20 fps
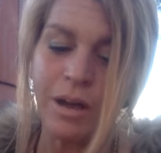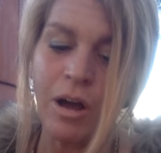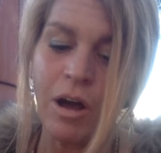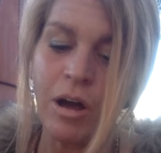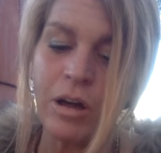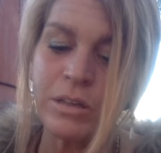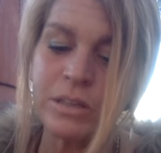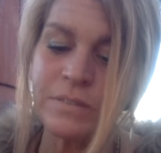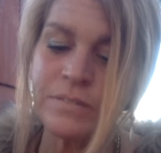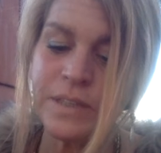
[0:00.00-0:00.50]

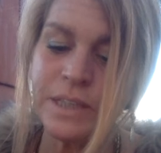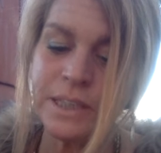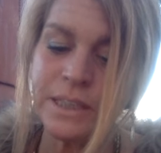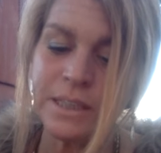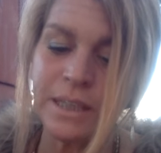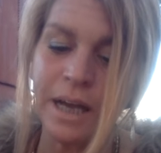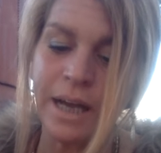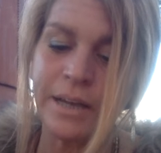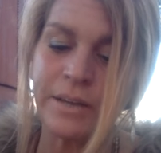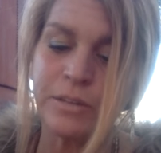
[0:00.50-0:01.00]
All of these
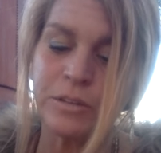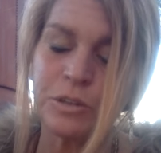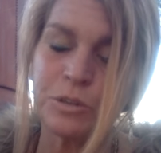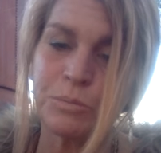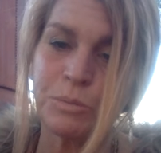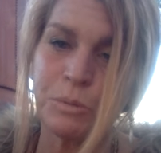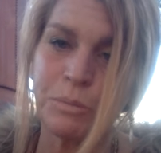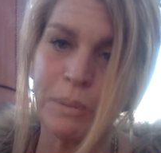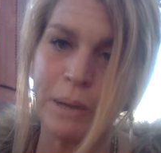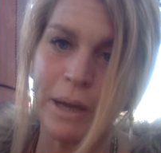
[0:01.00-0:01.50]
cycles
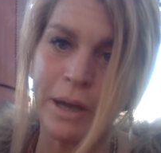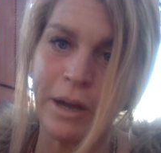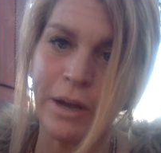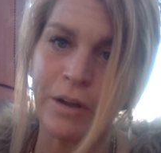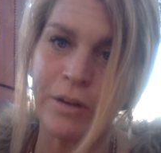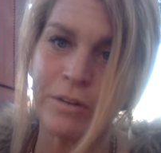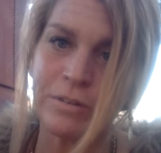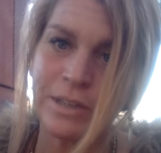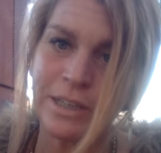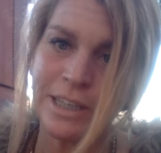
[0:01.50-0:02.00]

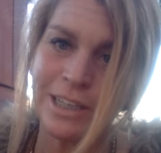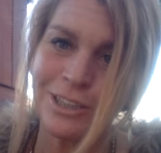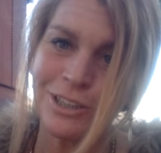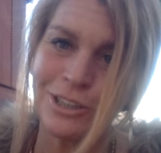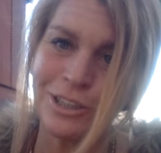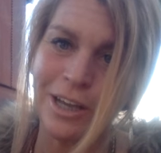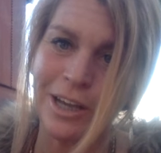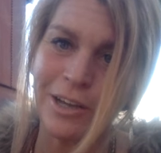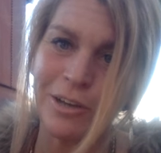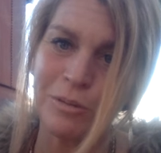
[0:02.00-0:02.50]
prepare. Each
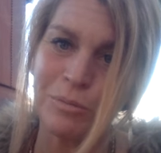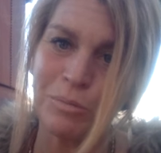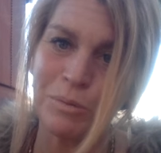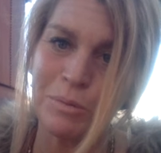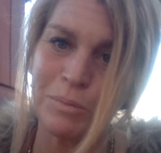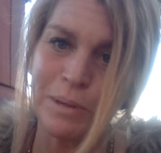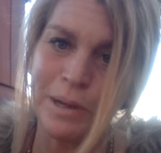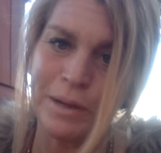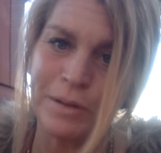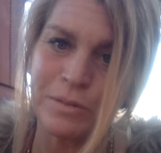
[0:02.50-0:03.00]
cycle
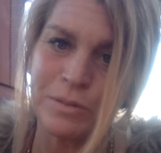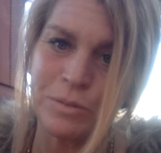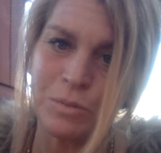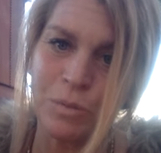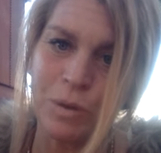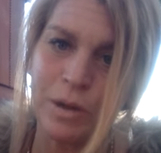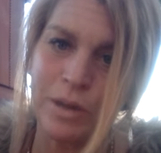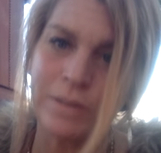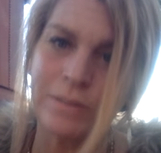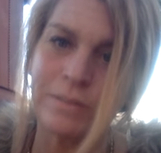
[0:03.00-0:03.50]
prepares
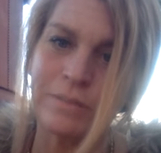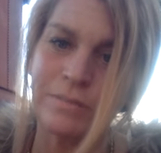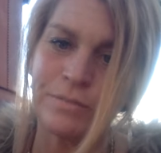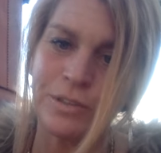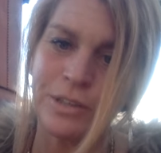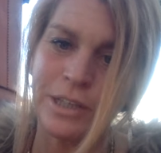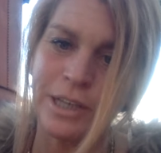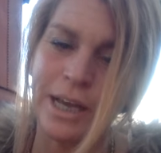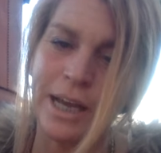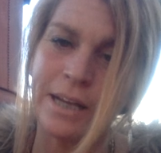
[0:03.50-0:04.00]
one
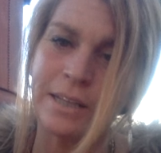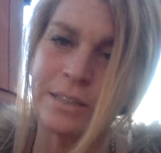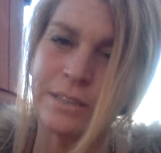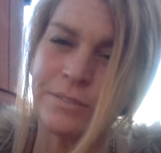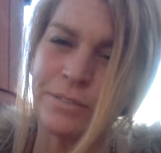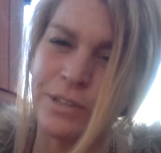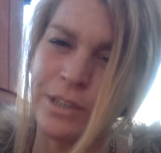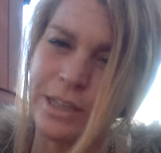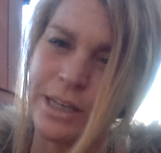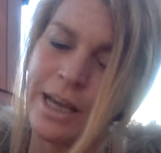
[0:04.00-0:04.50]
for the
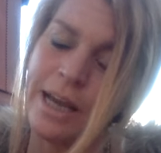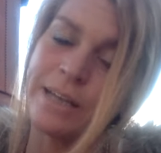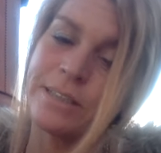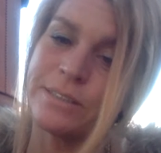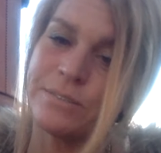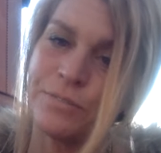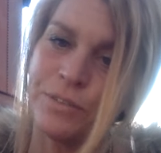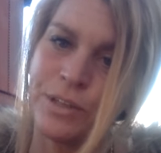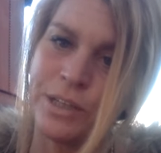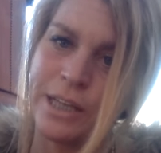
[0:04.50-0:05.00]
next, for the
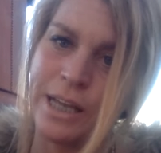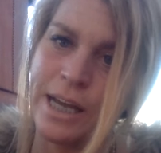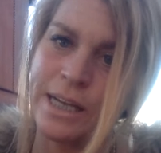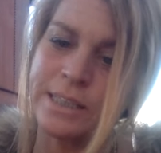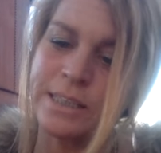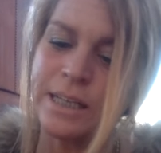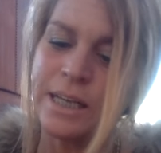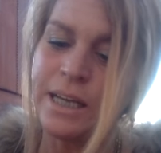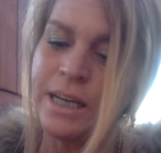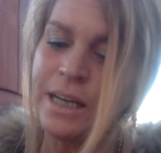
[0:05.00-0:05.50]
next, for the
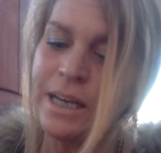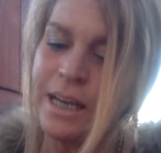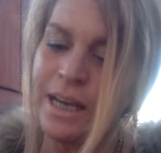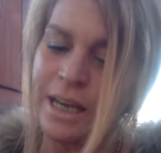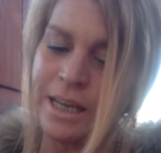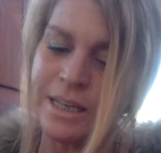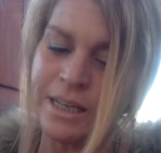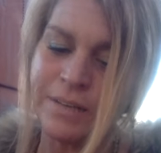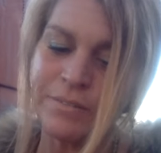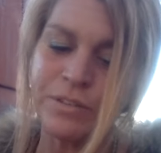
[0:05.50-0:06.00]
next.
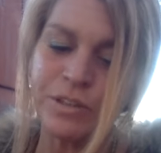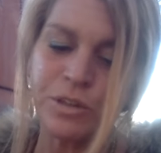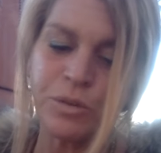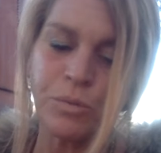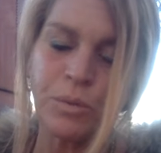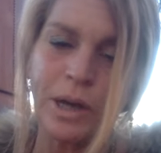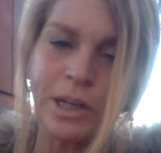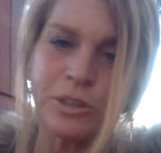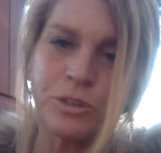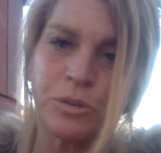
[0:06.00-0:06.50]
And even the
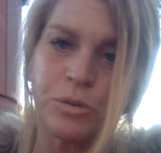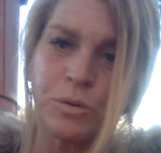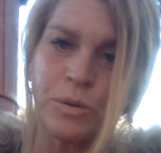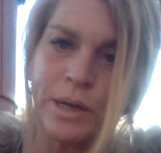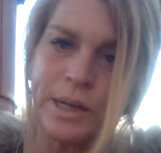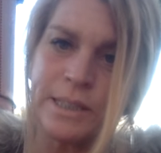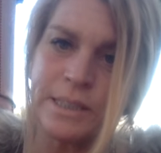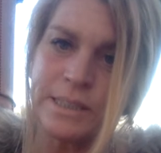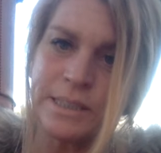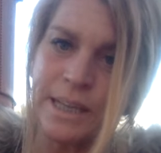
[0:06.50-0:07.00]

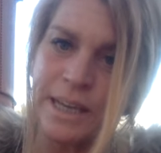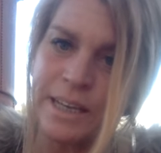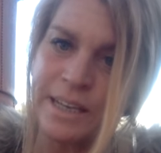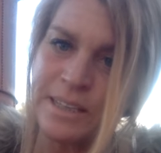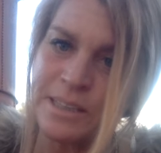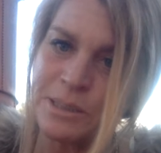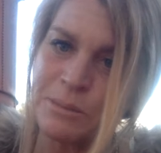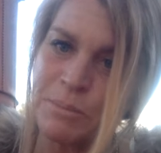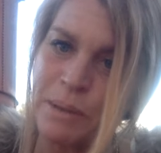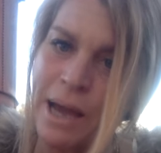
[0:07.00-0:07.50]
retrogrades take
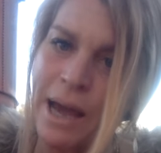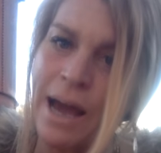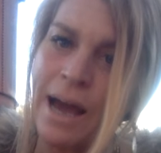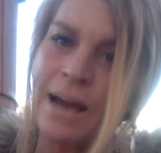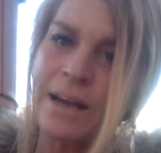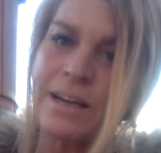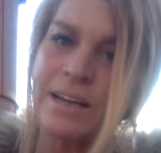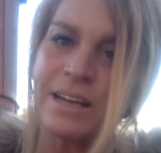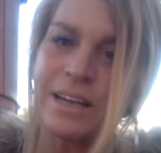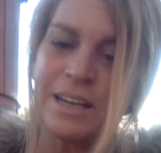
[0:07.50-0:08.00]
us
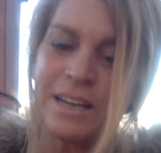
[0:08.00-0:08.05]
back,